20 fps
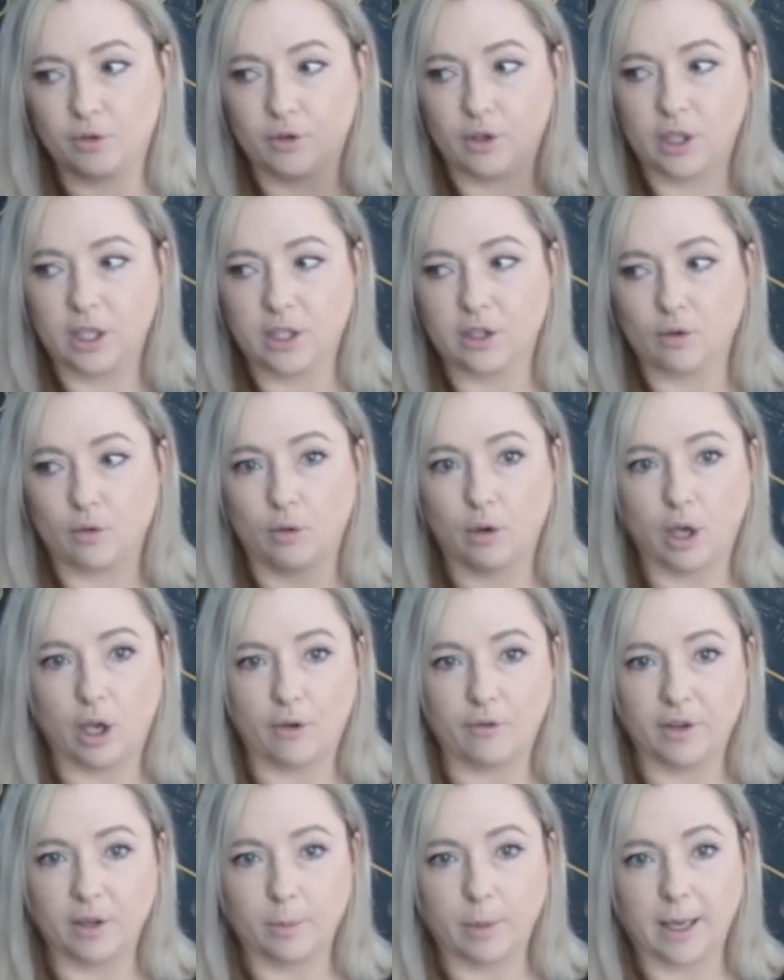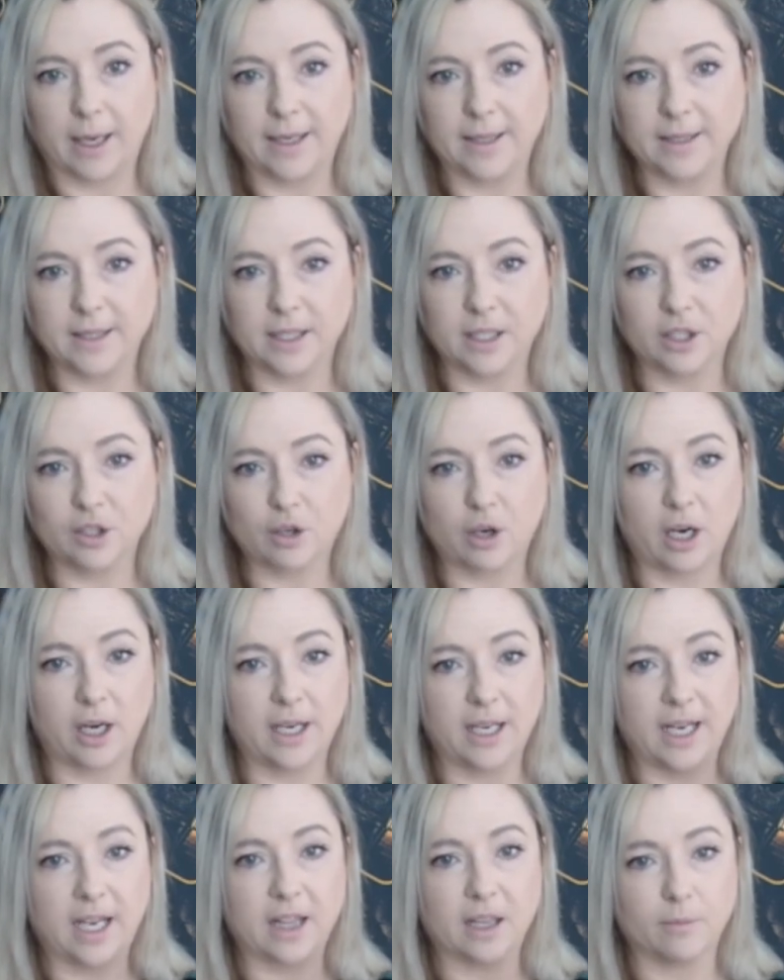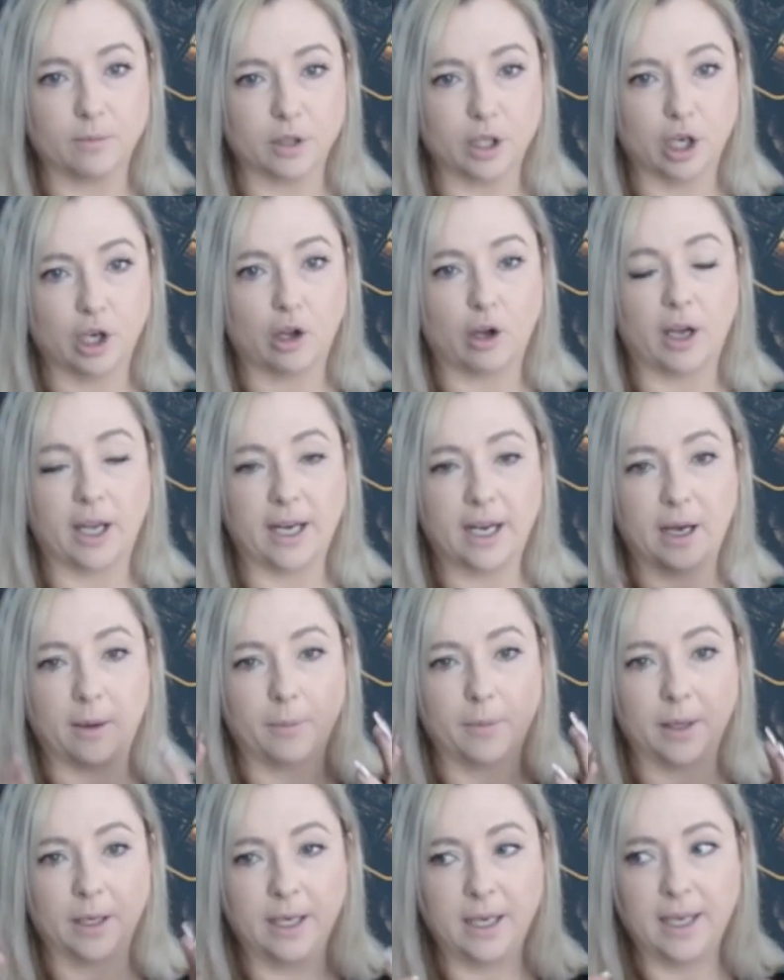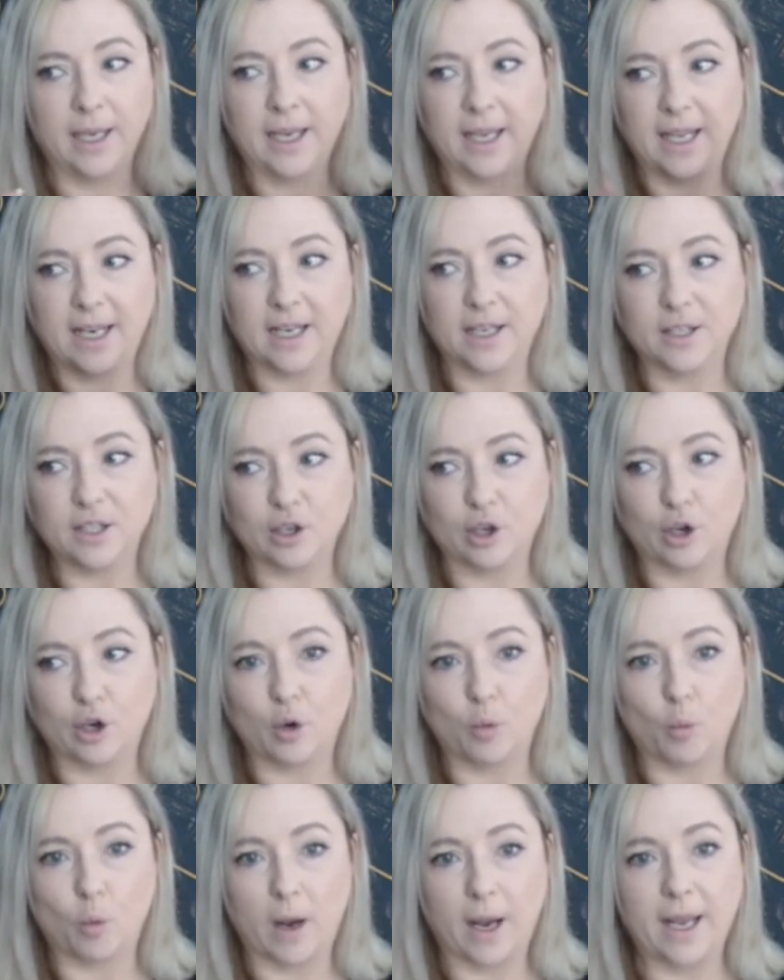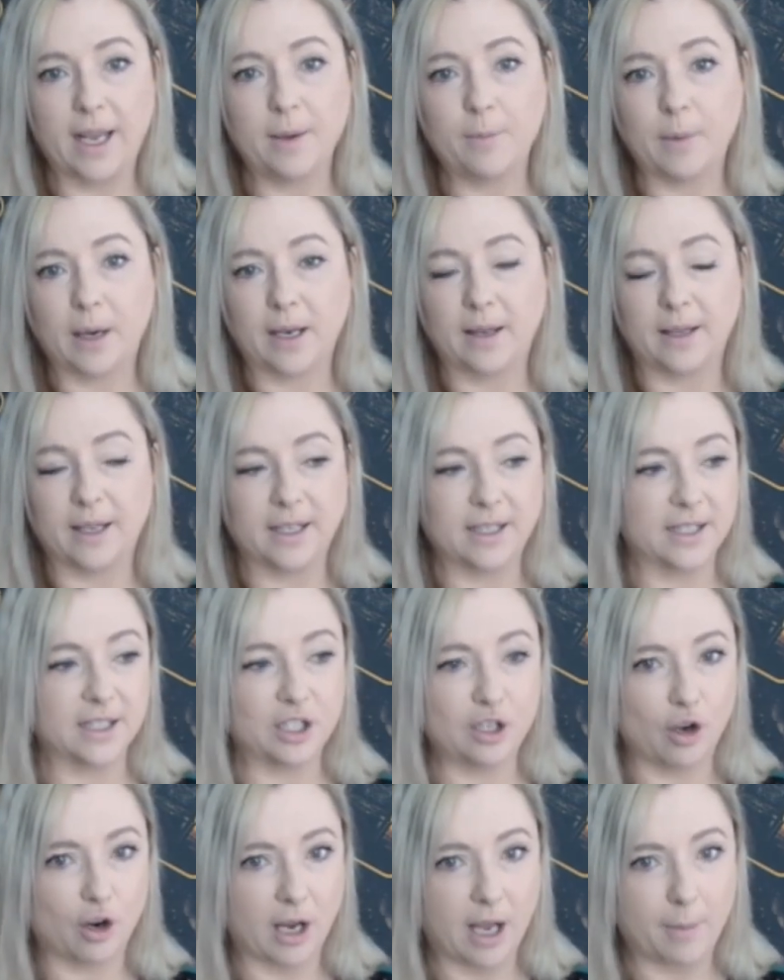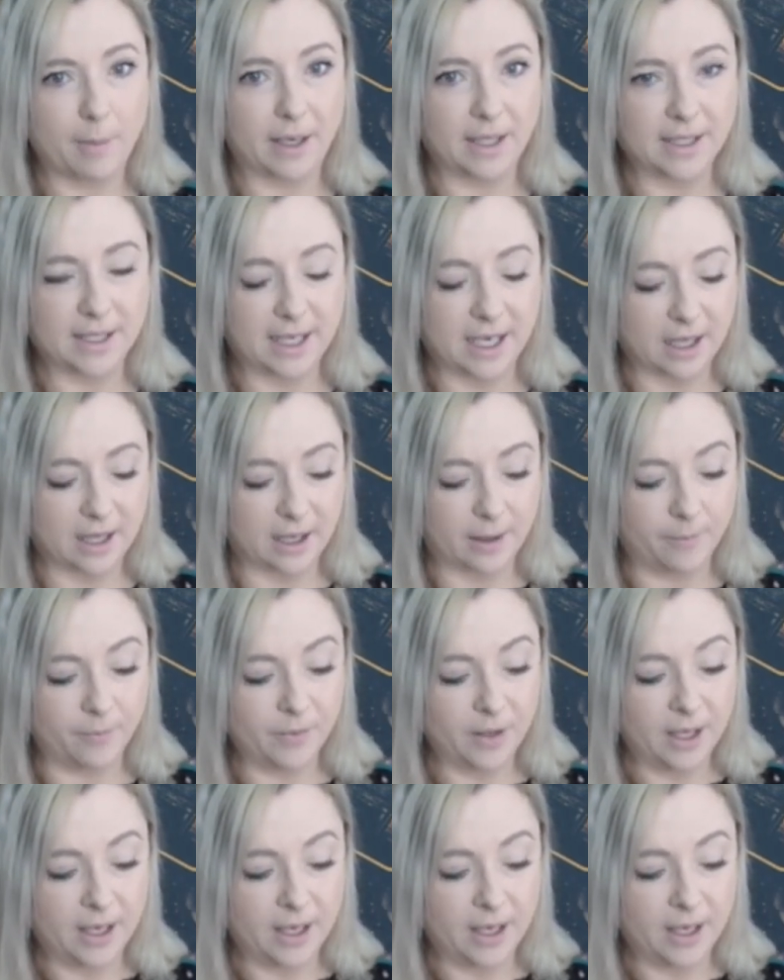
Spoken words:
just all over the place, and it's trying to get them to line up in a certain way, but they're just not coming together.